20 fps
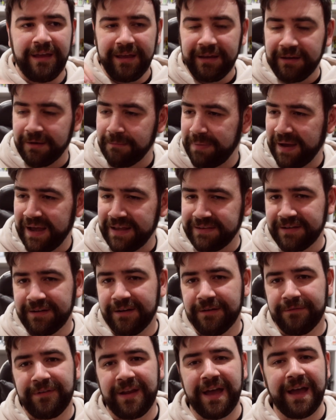compared to
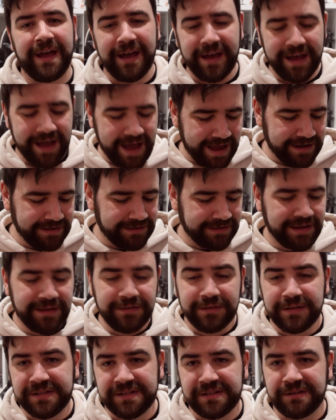Love Letter and in
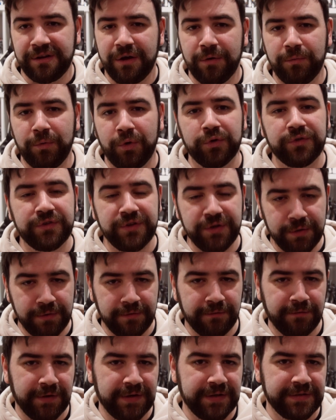the Star Wars
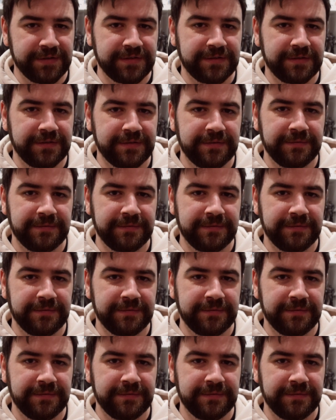universe.